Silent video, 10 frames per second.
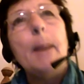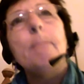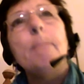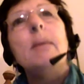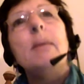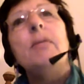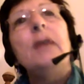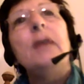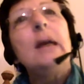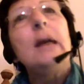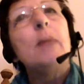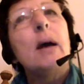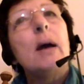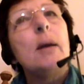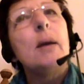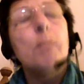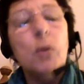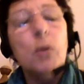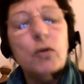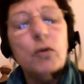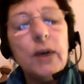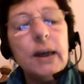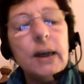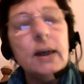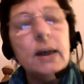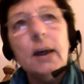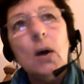maybe thinking about moving,